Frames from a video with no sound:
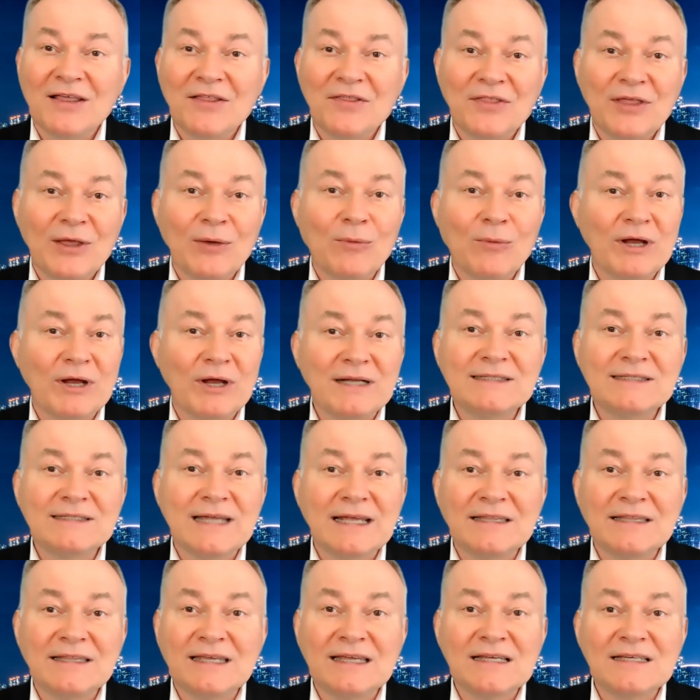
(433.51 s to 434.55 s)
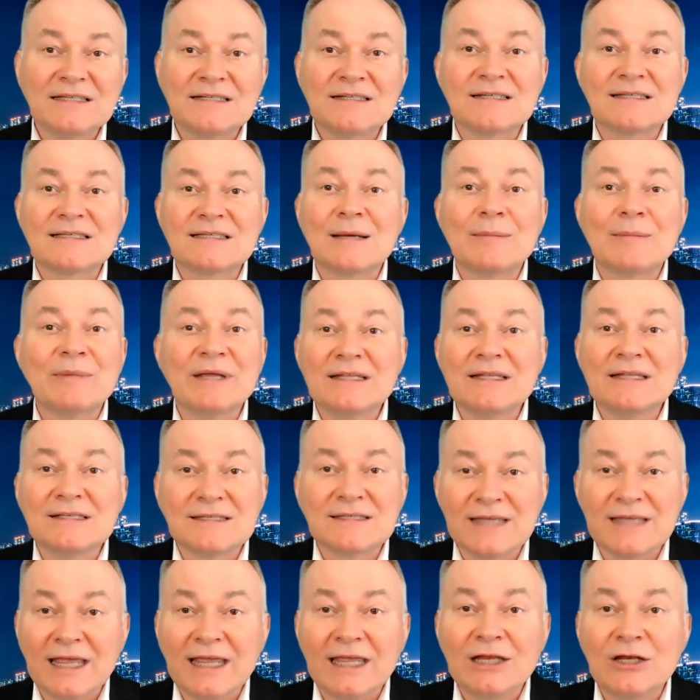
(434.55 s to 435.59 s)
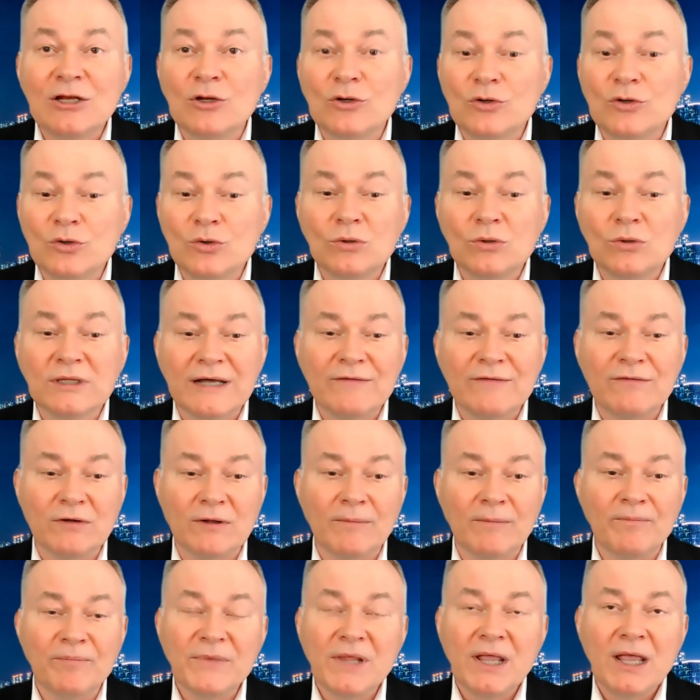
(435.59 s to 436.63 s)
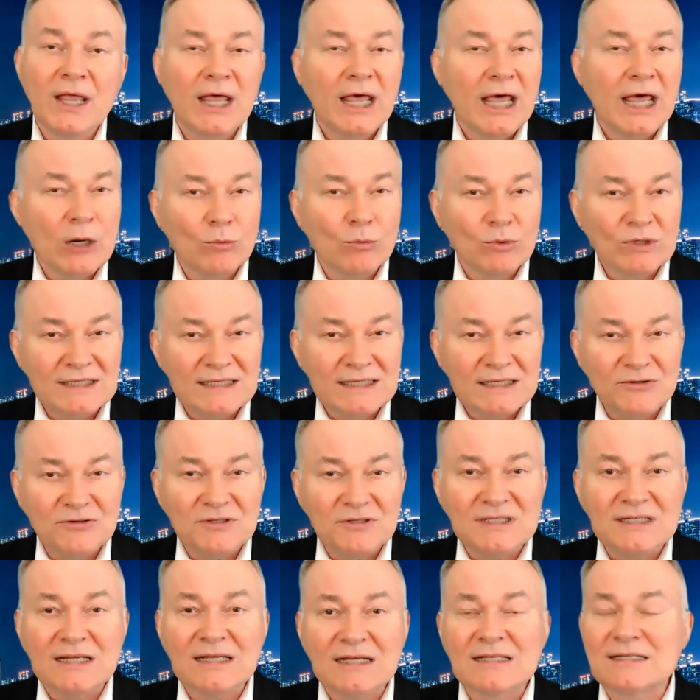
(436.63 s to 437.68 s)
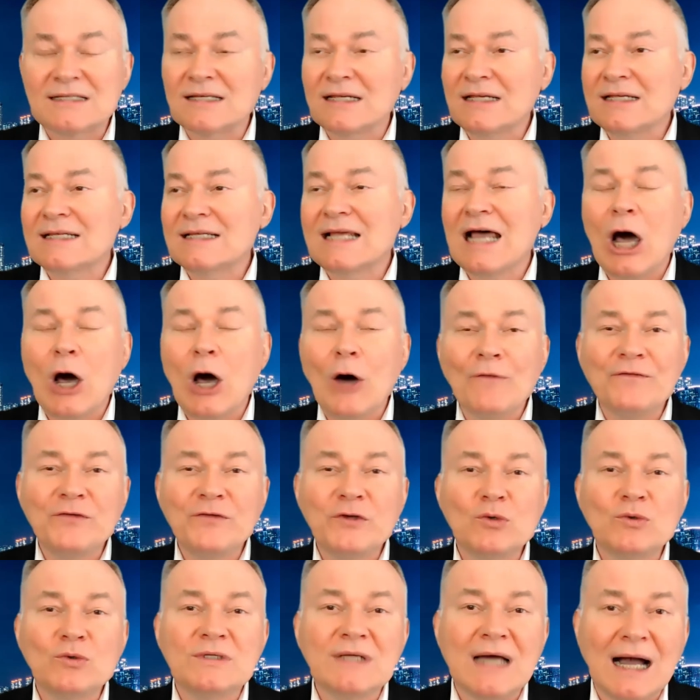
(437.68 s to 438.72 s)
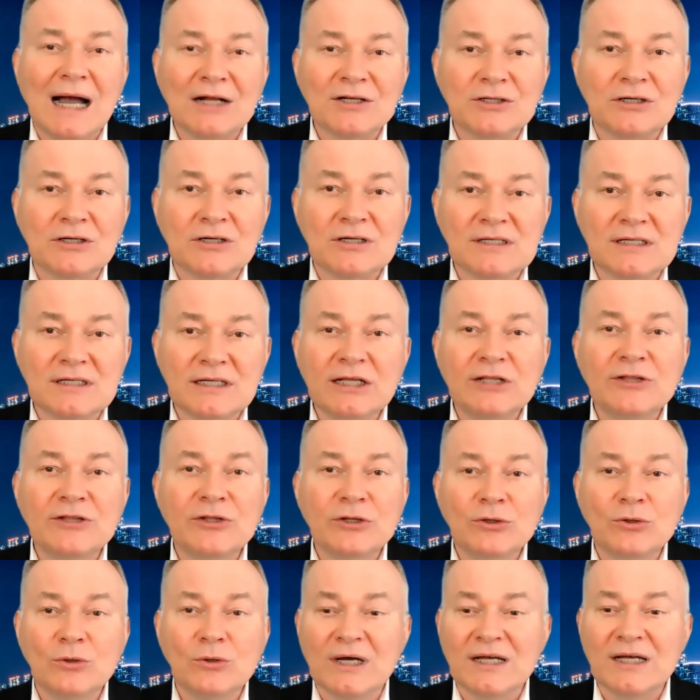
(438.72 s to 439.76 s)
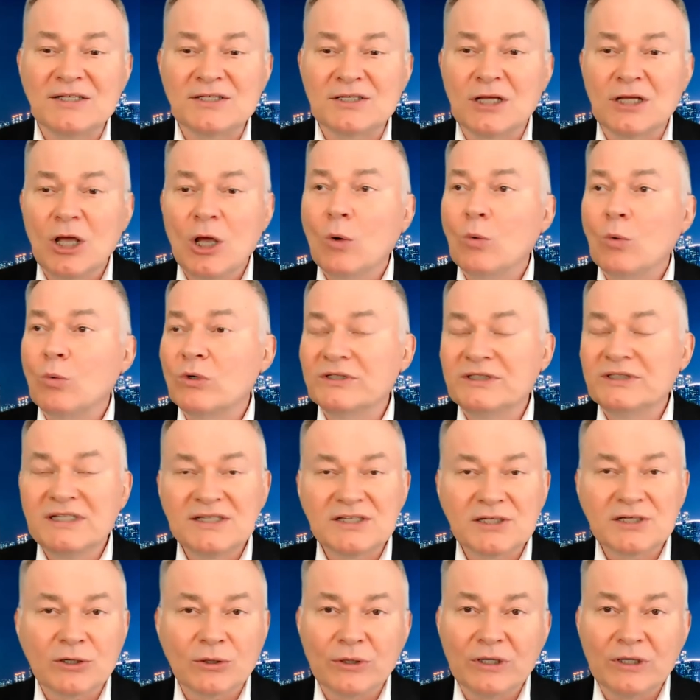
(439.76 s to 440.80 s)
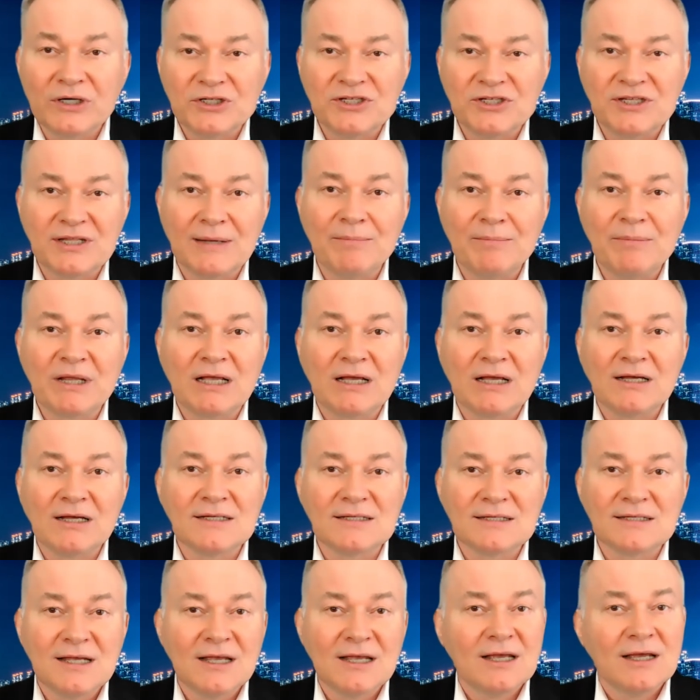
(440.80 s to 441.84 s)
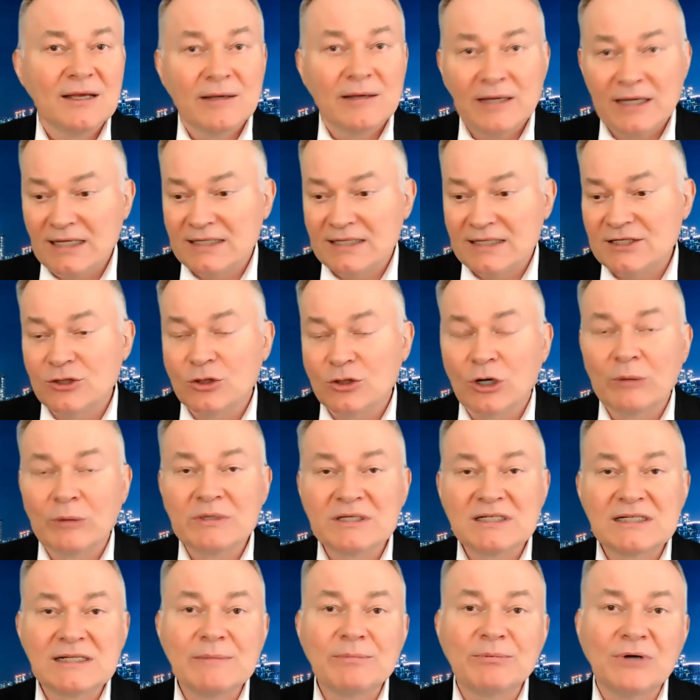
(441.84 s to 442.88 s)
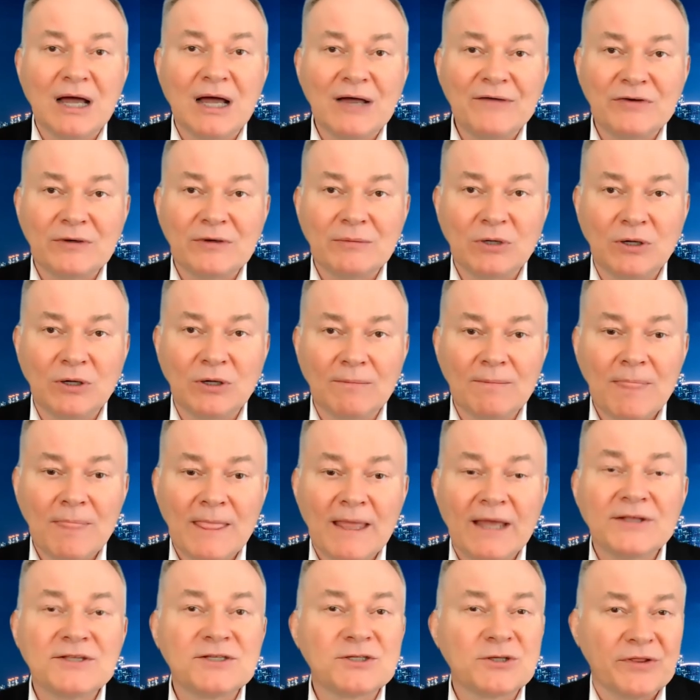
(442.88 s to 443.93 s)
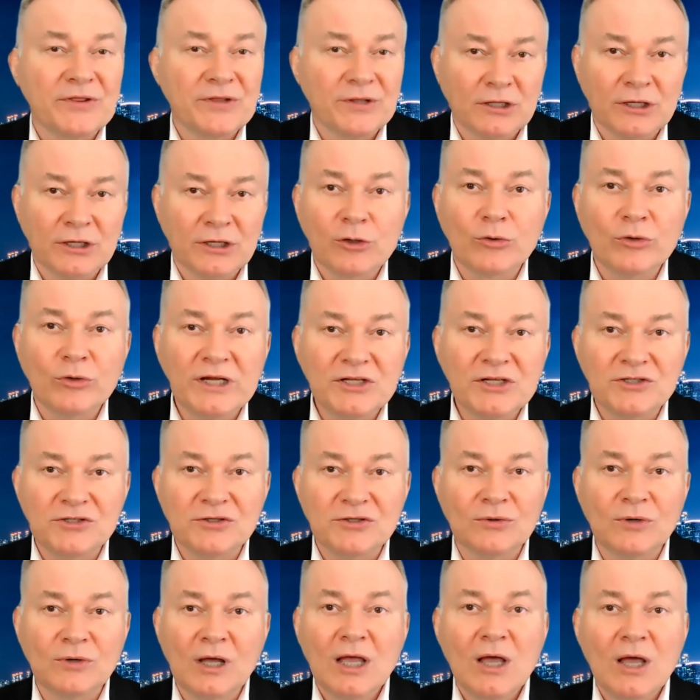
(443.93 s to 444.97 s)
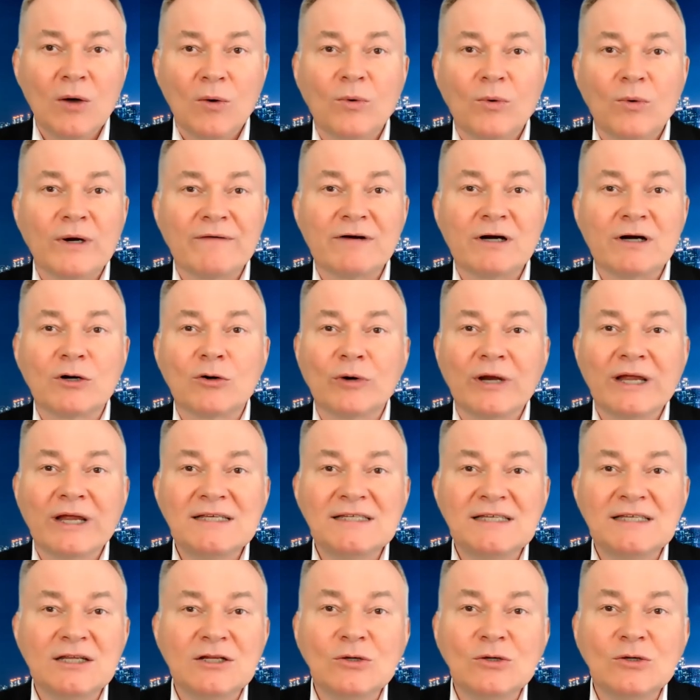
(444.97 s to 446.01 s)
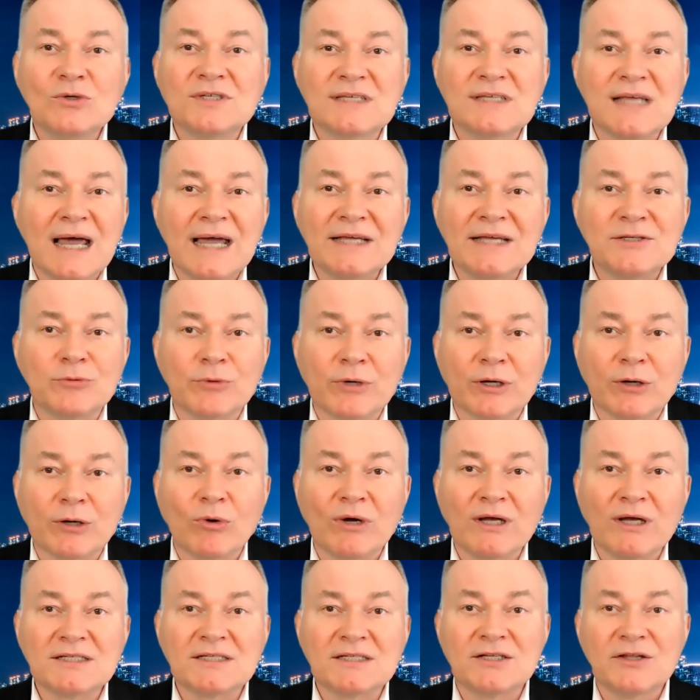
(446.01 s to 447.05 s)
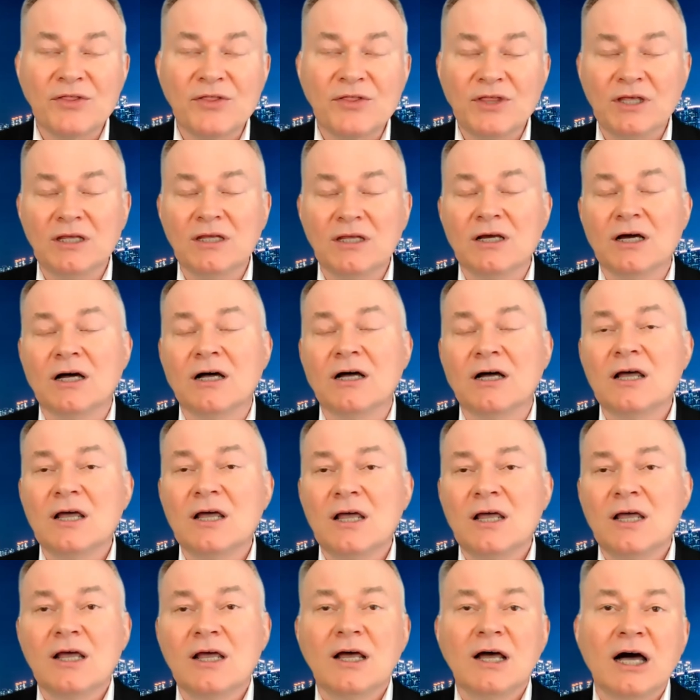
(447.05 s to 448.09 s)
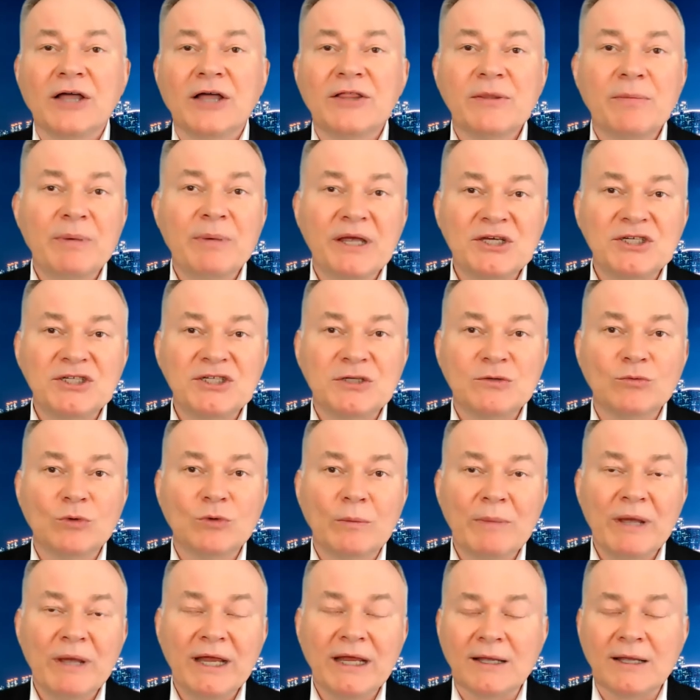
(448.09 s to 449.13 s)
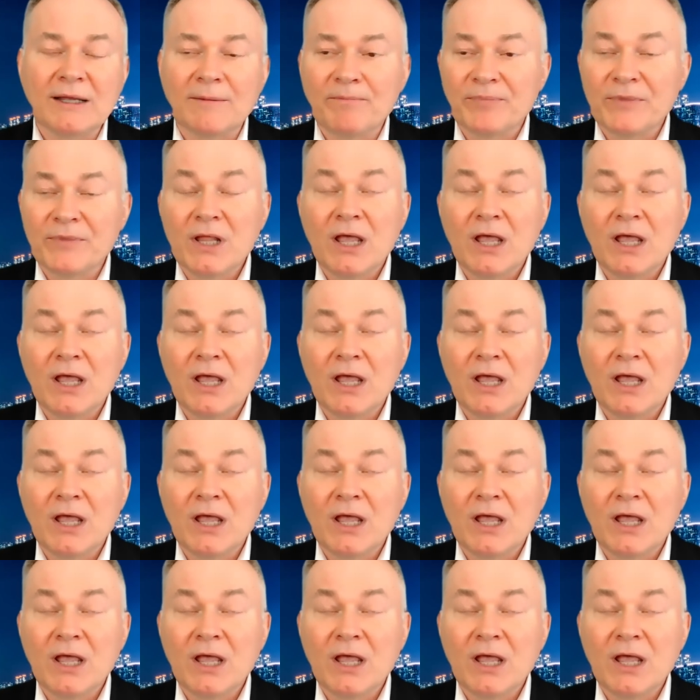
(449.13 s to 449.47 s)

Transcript: They want to take things to some insane new level. And what's interesting is, is how few doctors in the US will discourage them because it's enormously profitable. So they'll agree to whatever crazy new size request the, uh, uh, the patient will make.